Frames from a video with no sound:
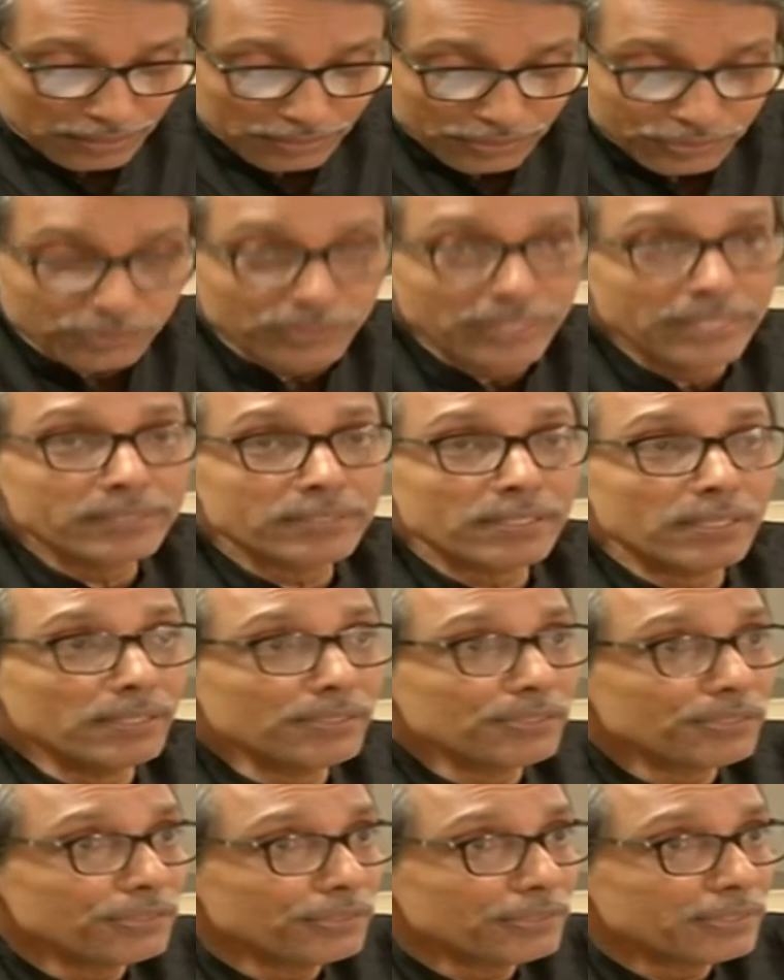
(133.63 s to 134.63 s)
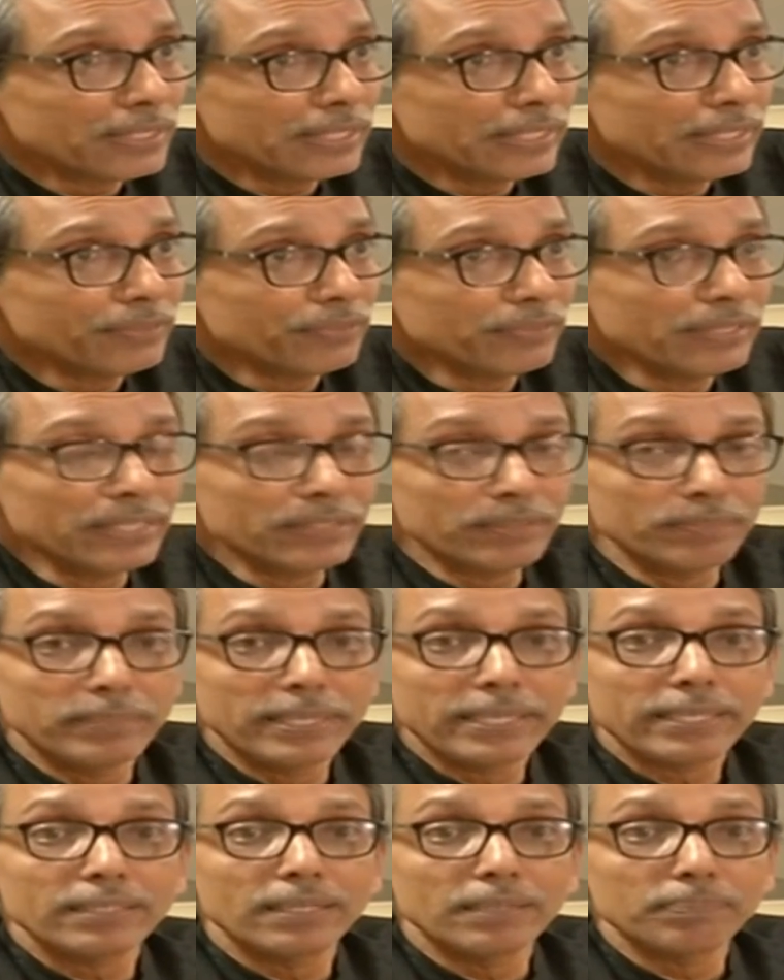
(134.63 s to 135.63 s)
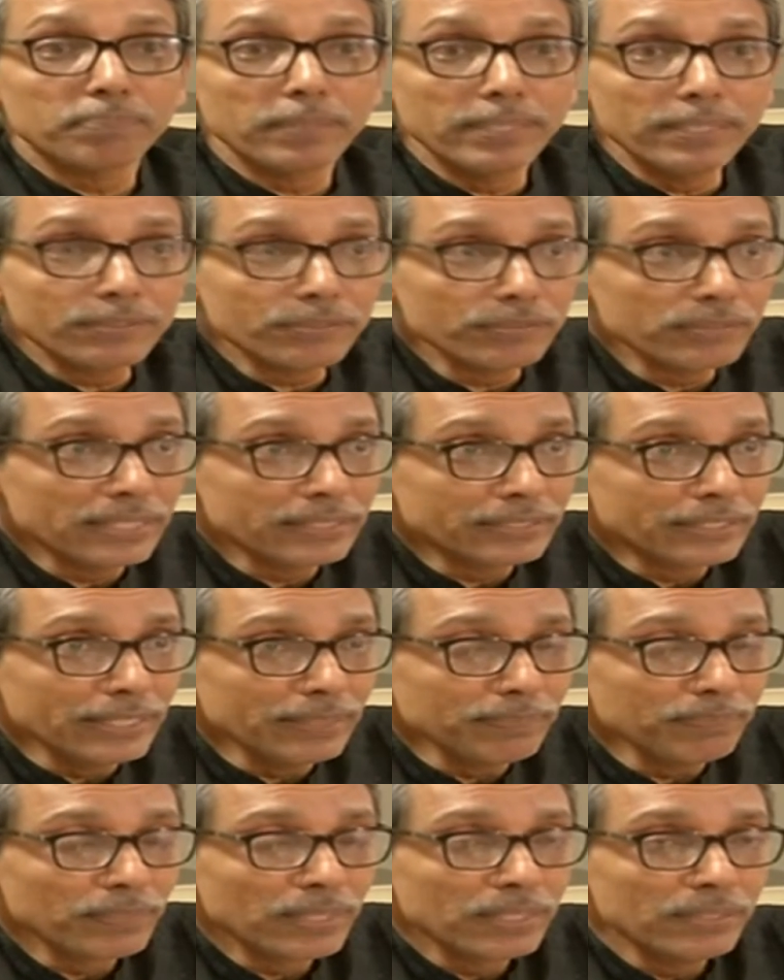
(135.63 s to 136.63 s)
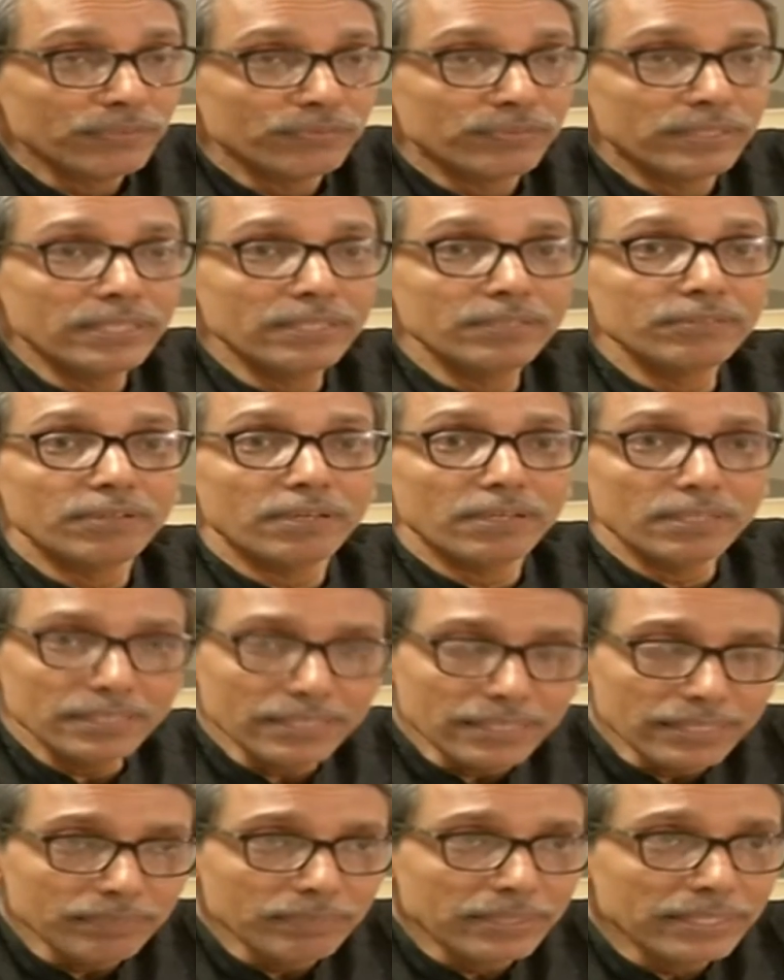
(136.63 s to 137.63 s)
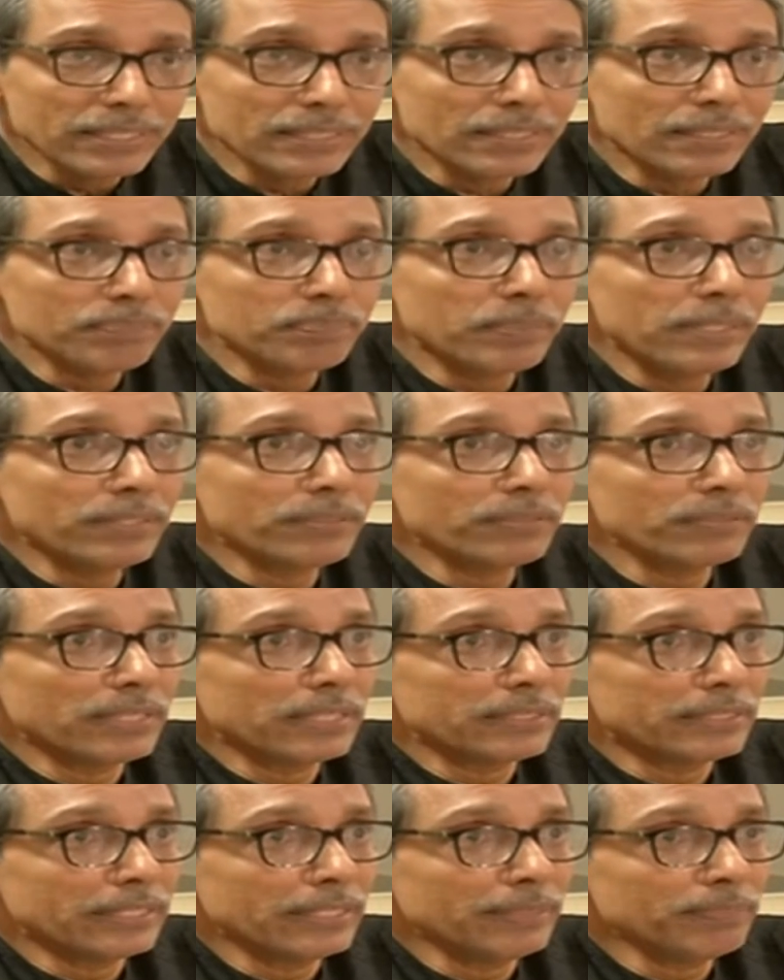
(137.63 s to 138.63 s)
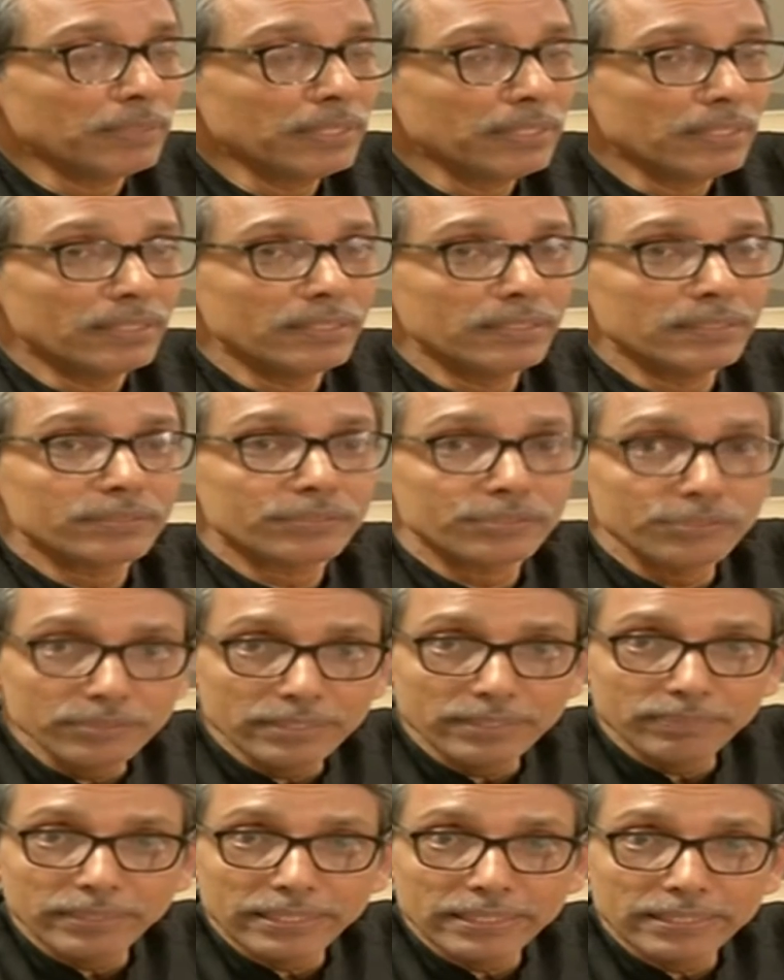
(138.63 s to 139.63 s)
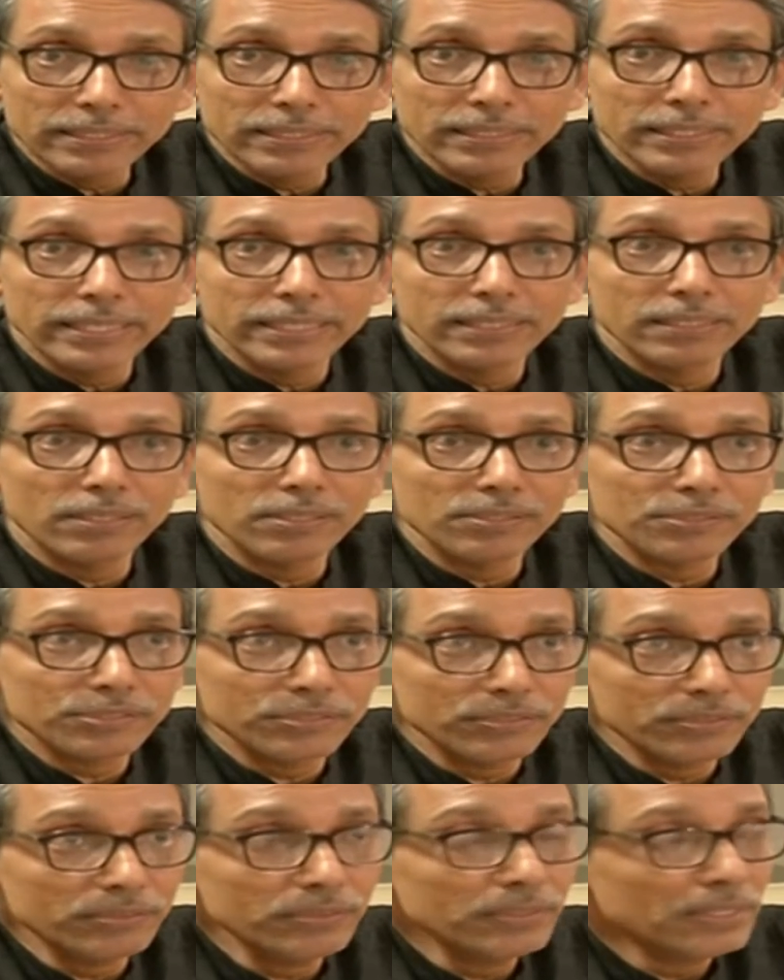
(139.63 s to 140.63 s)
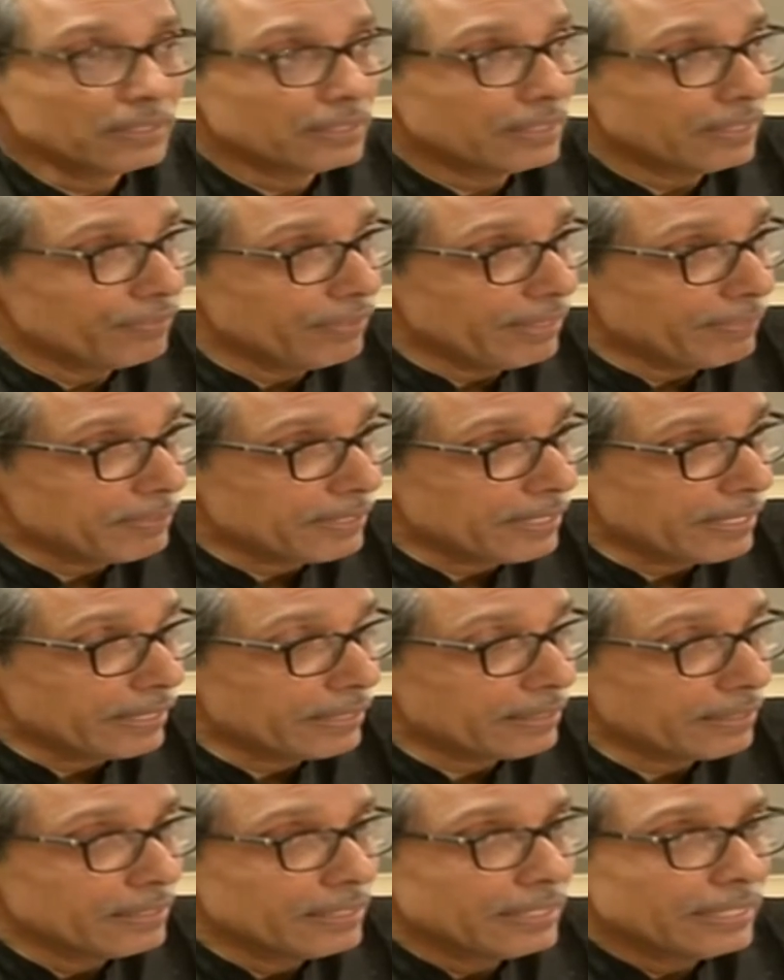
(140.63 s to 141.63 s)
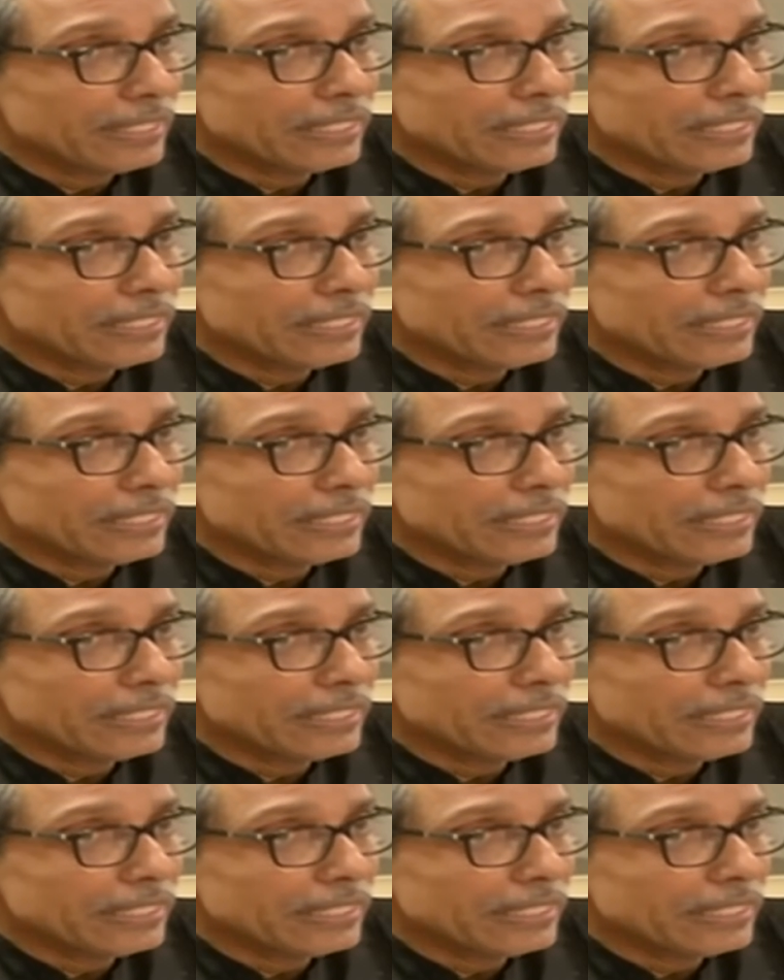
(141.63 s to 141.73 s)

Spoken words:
Students also said we had to make an appeal to Najeeb. We have already made an appeal to Najeeb through the media and also the website.